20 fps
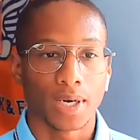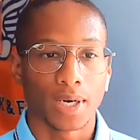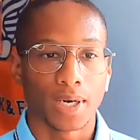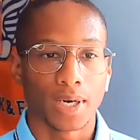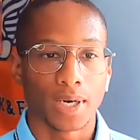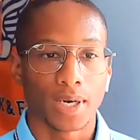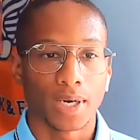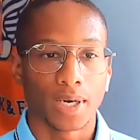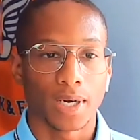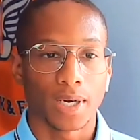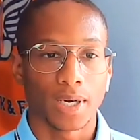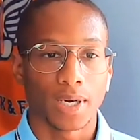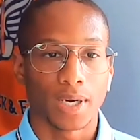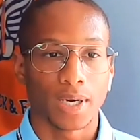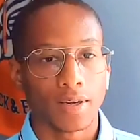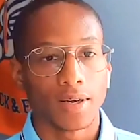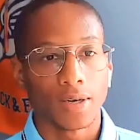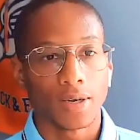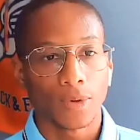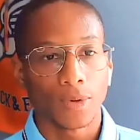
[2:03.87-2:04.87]
they taught me
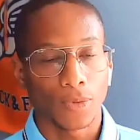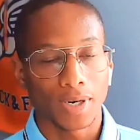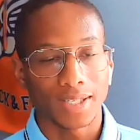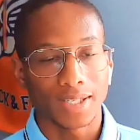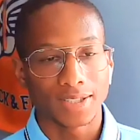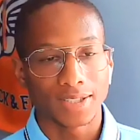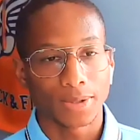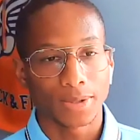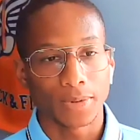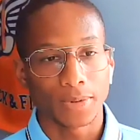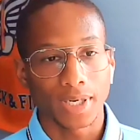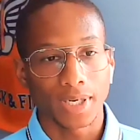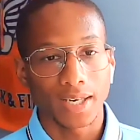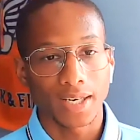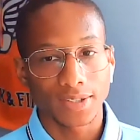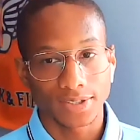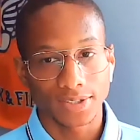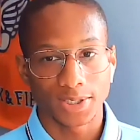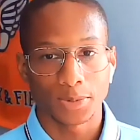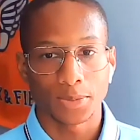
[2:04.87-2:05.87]
how to run in
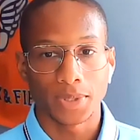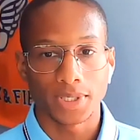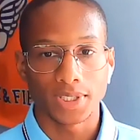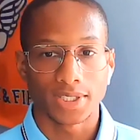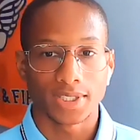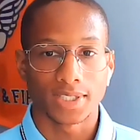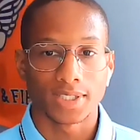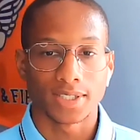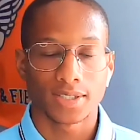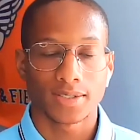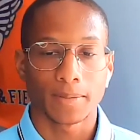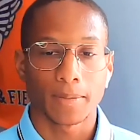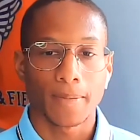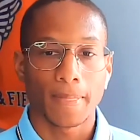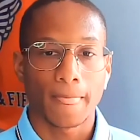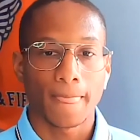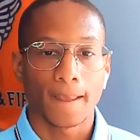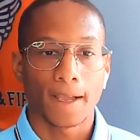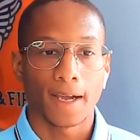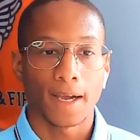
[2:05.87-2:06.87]
someone else's business.
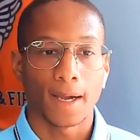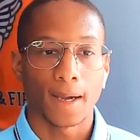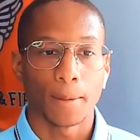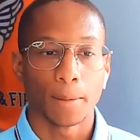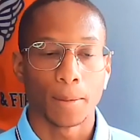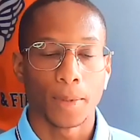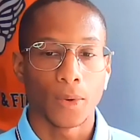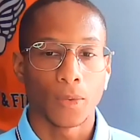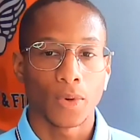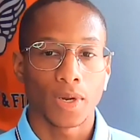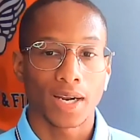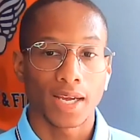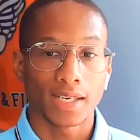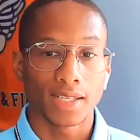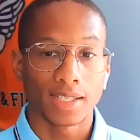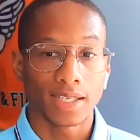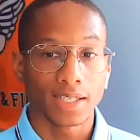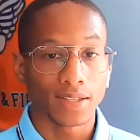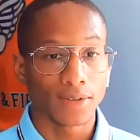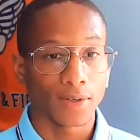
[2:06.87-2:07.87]
But what I
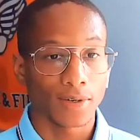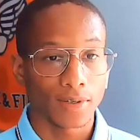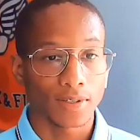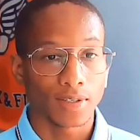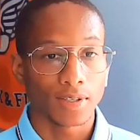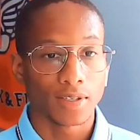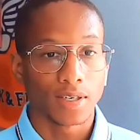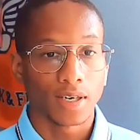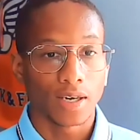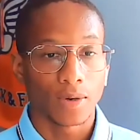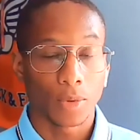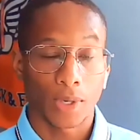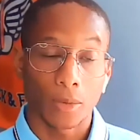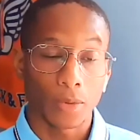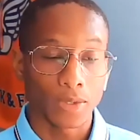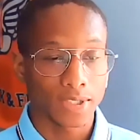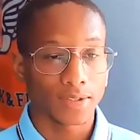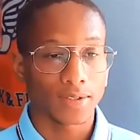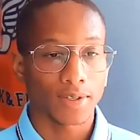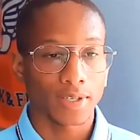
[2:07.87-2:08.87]
did learn, what I
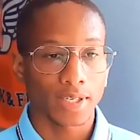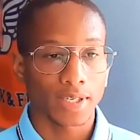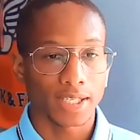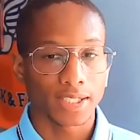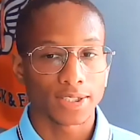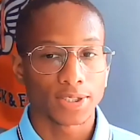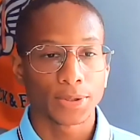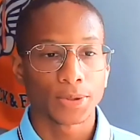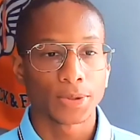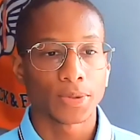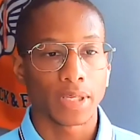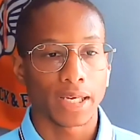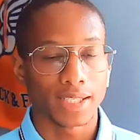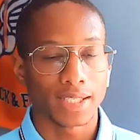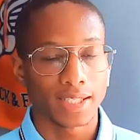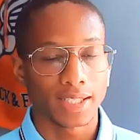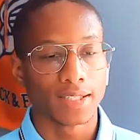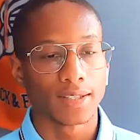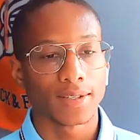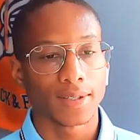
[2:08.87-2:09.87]
wasn't learning in school, I
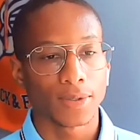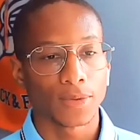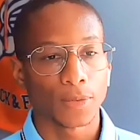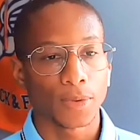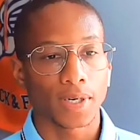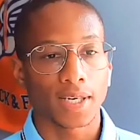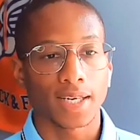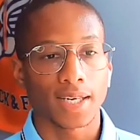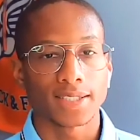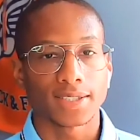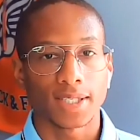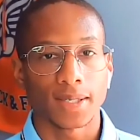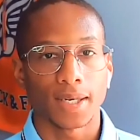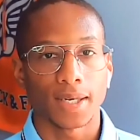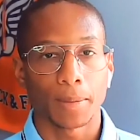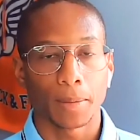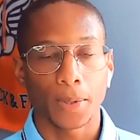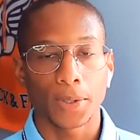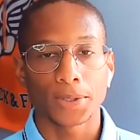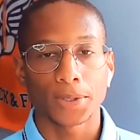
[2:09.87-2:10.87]
did learn working as
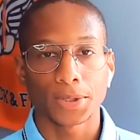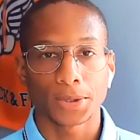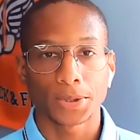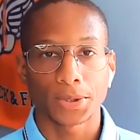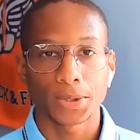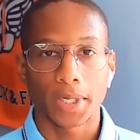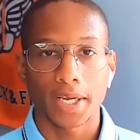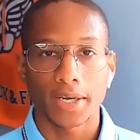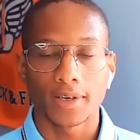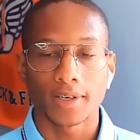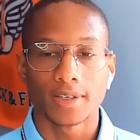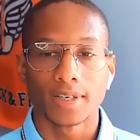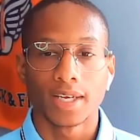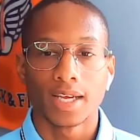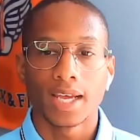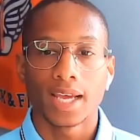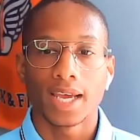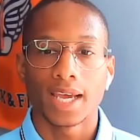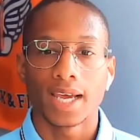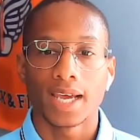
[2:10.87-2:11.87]
a personal trainer,
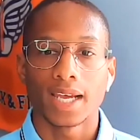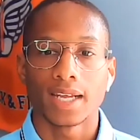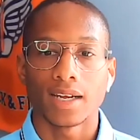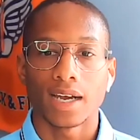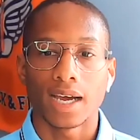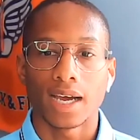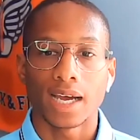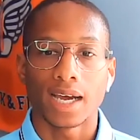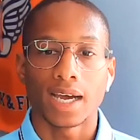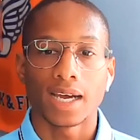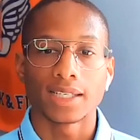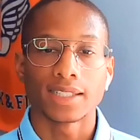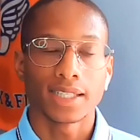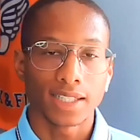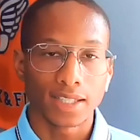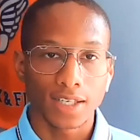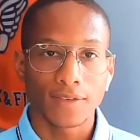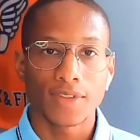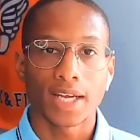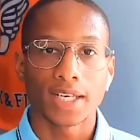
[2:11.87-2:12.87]
and I did
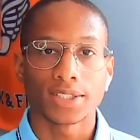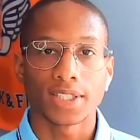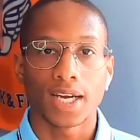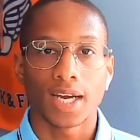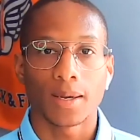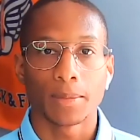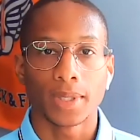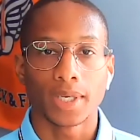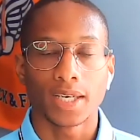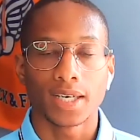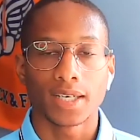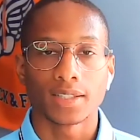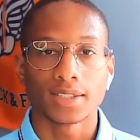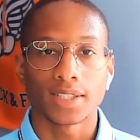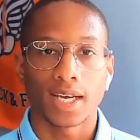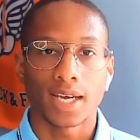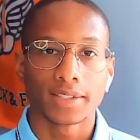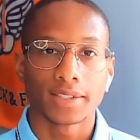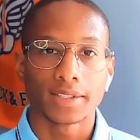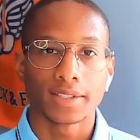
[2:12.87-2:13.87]
love that job because
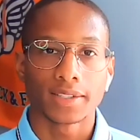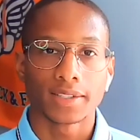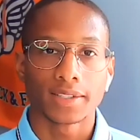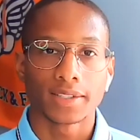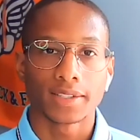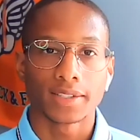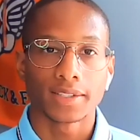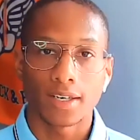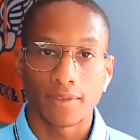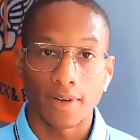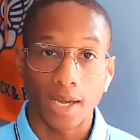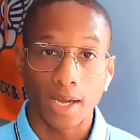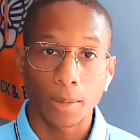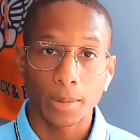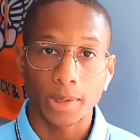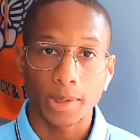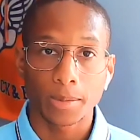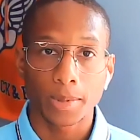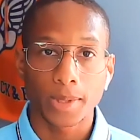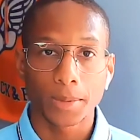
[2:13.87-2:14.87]
I genuinely love
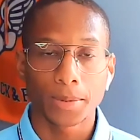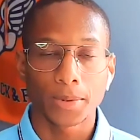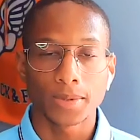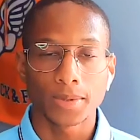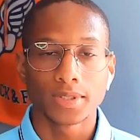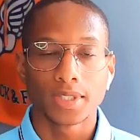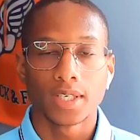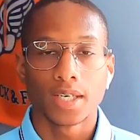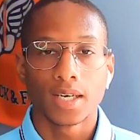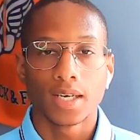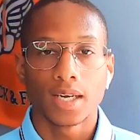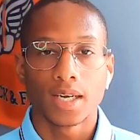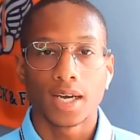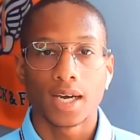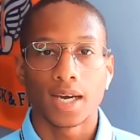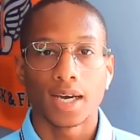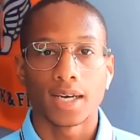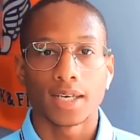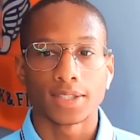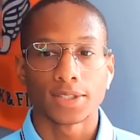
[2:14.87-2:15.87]
helping people.
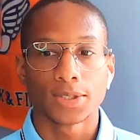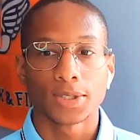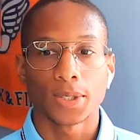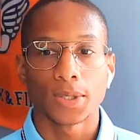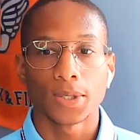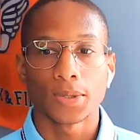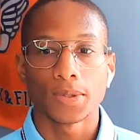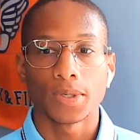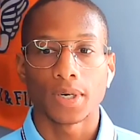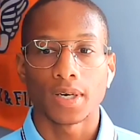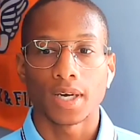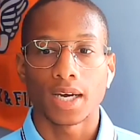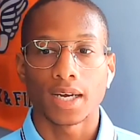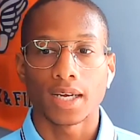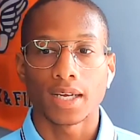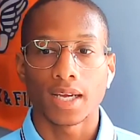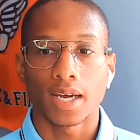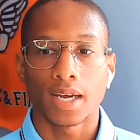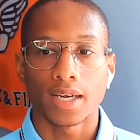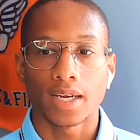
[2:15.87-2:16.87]
But
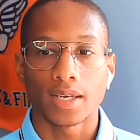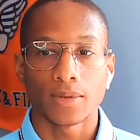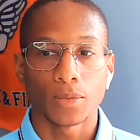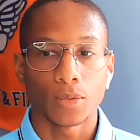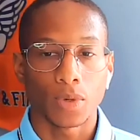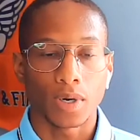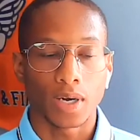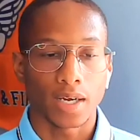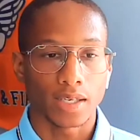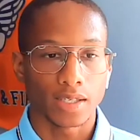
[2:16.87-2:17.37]
I